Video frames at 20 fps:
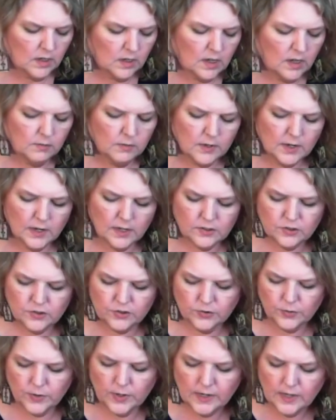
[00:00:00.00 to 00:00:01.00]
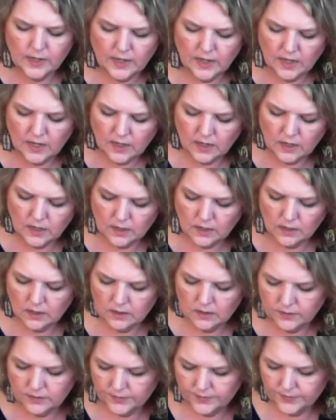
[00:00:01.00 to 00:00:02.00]
and look at drinking.
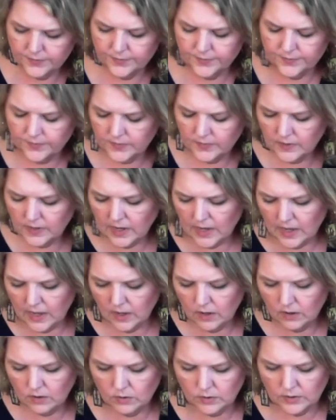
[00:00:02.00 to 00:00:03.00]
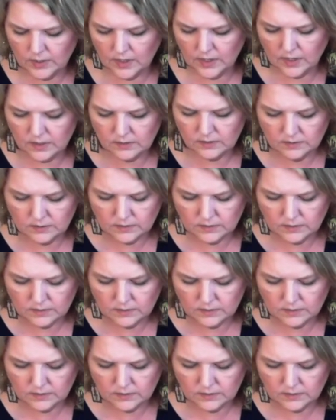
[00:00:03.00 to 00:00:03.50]
Okay, hold on.